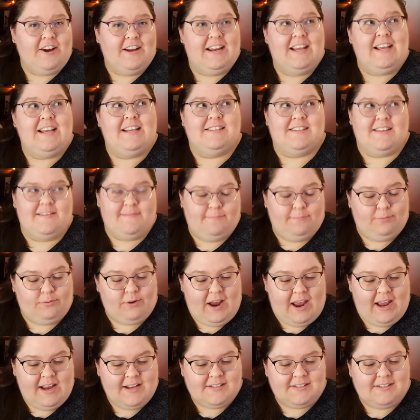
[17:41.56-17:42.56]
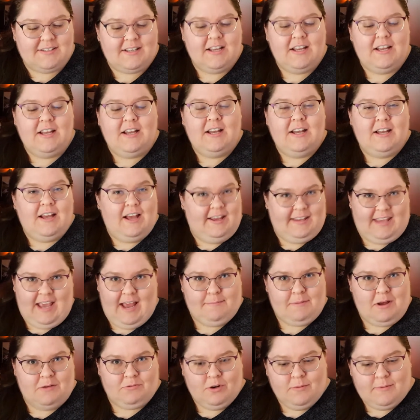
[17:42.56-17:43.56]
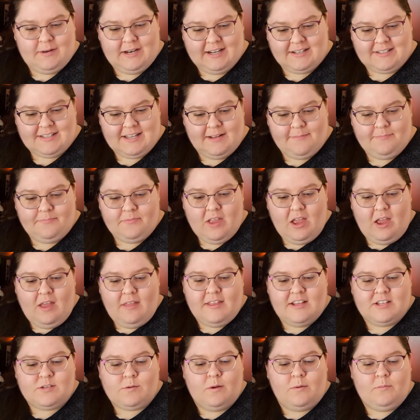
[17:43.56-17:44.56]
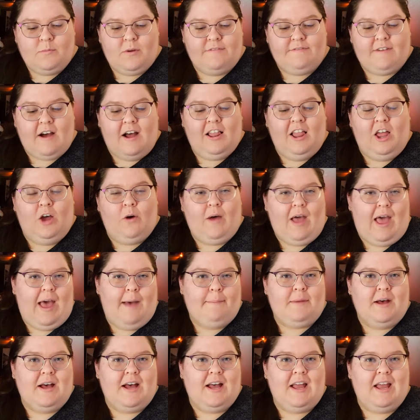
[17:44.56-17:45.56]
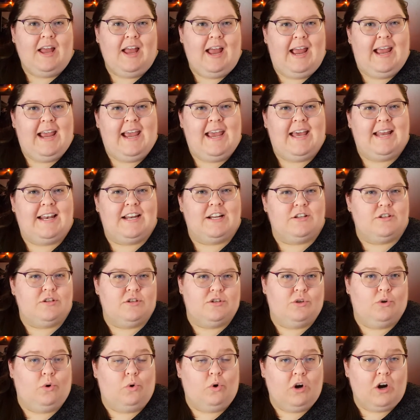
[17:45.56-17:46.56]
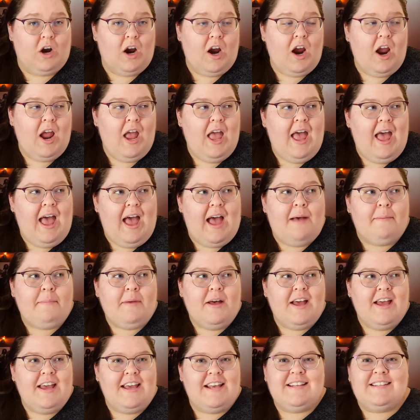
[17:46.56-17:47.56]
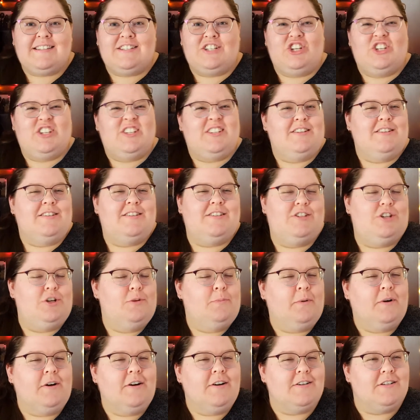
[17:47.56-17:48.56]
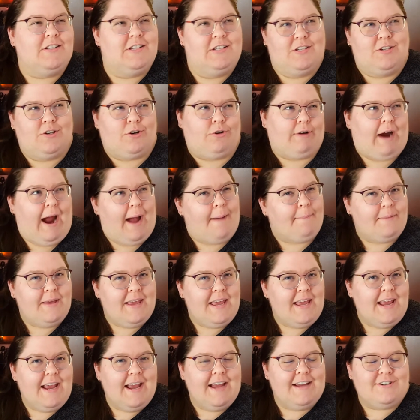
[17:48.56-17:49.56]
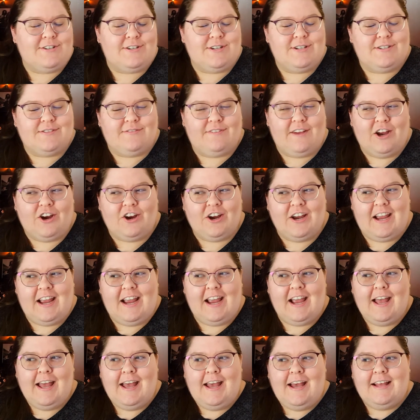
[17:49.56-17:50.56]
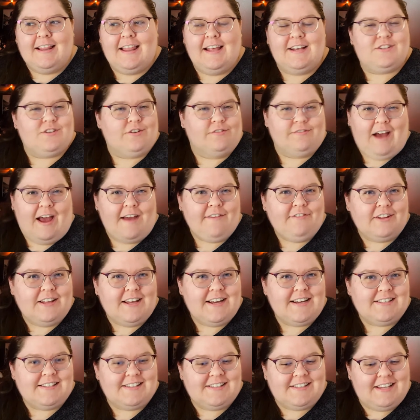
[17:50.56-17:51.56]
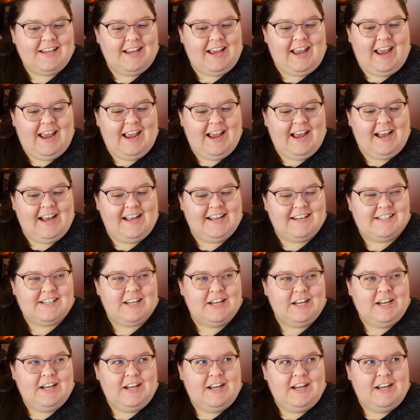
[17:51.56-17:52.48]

in His Embrace, again by Ruby Dixon. This one we follow Emma and Zor. Emma is just super scrappy, and she's very like survivalist, and